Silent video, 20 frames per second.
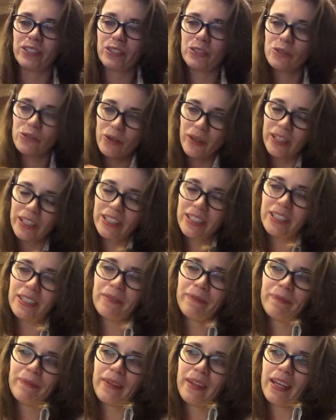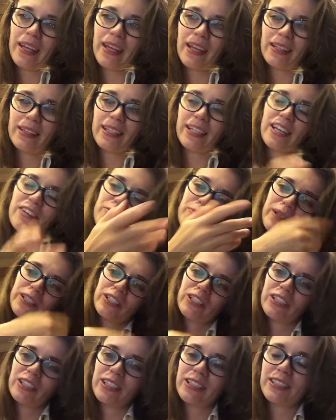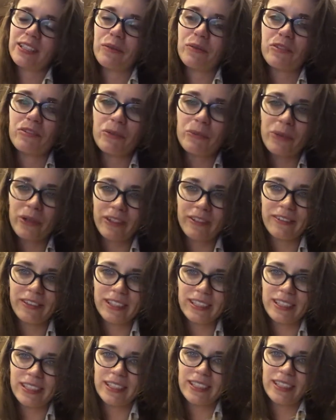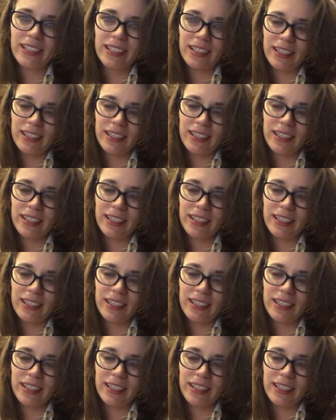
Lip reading: situation that I've mentioned in some of the previous